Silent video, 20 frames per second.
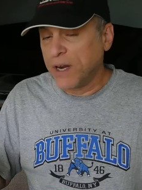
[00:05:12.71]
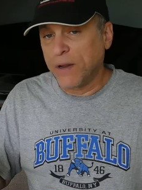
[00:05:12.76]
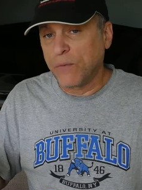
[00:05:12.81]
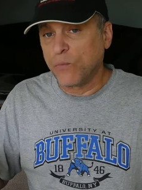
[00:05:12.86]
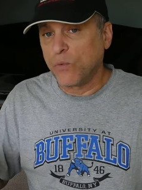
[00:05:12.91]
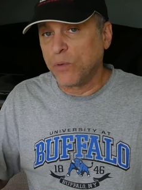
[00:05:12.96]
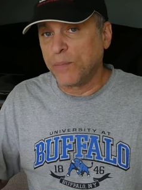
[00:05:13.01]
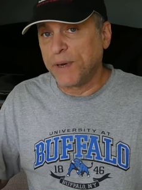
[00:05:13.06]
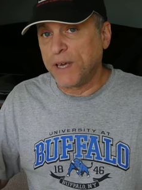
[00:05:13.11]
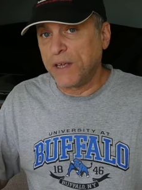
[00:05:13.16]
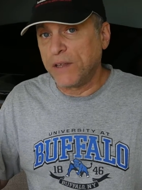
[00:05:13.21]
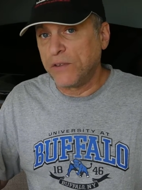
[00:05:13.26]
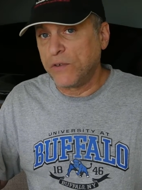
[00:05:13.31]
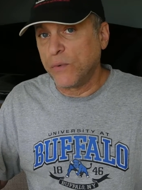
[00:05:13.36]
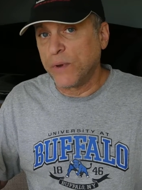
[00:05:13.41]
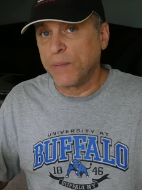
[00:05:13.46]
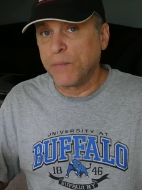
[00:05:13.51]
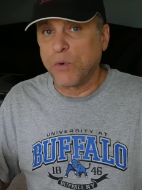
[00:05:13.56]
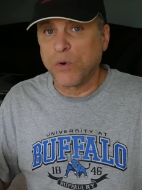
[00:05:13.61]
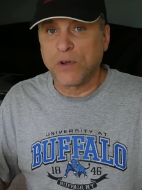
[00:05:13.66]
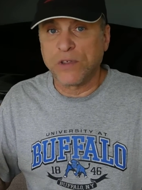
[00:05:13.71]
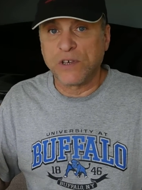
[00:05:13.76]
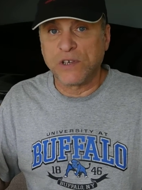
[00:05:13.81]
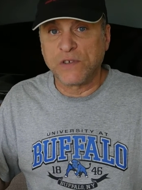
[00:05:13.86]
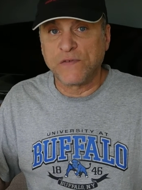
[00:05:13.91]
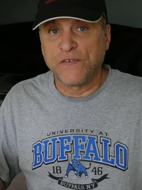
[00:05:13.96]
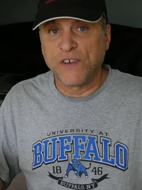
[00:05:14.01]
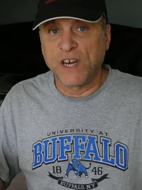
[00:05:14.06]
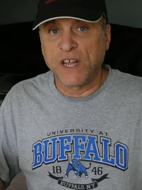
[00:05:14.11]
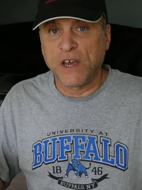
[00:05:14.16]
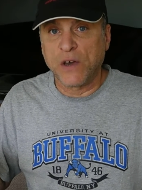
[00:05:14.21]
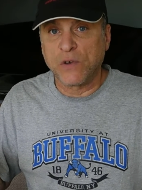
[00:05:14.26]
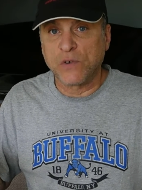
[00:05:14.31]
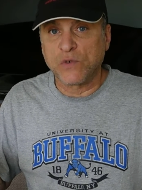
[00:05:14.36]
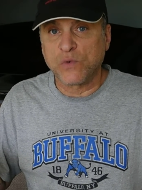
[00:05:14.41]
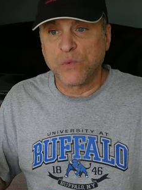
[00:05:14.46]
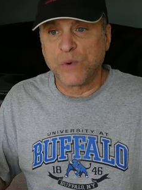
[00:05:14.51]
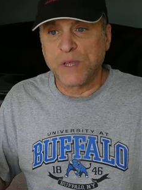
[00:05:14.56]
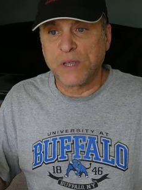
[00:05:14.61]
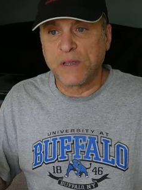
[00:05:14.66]
and we'll be doing more of these
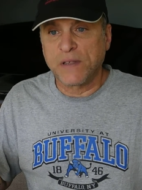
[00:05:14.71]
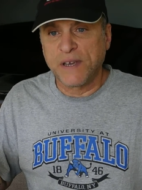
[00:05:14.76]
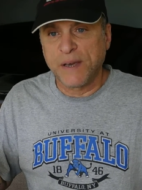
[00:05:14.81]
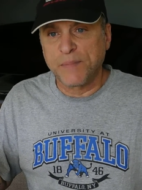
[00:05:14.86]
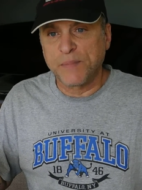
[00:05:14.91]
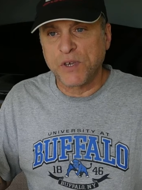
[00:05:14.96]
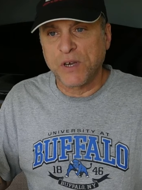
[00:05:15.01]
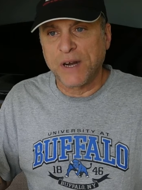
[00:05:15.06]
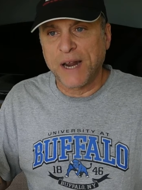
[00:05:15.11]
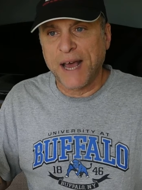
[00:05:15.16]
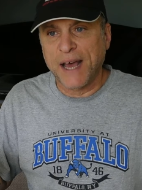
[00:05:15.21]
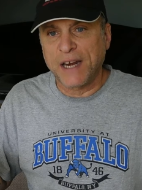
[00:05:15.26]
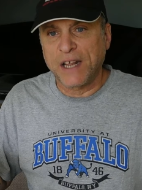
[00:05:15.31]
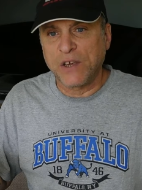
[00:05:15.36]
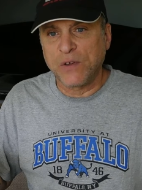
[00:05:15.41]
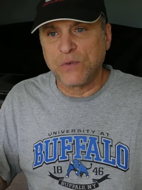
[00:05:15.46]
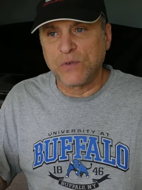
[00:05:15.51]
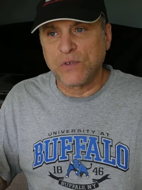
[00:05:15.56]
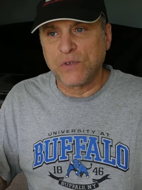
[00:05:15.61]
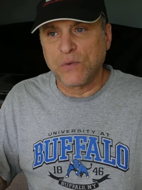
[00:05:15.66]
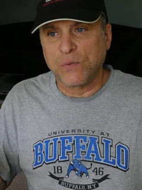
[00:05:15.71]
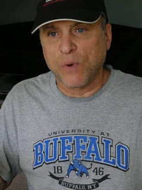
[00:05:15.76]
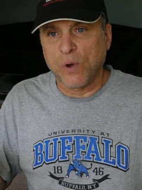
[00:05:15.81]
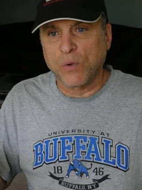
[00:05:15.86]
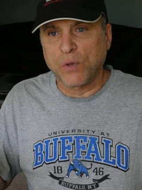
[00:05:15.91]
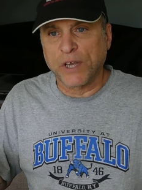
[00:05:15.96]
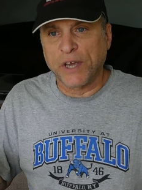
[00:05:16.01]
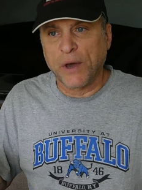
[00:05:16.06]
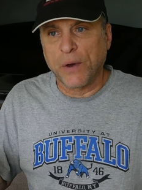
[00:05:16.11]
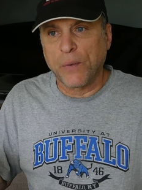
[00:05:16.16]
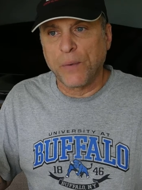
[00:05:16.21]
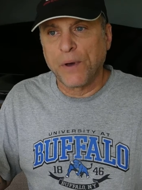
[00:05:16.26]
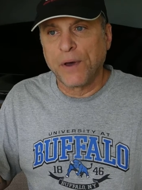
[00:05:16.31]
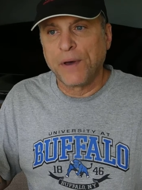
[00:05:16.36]
videos with tips on how to use the Roleo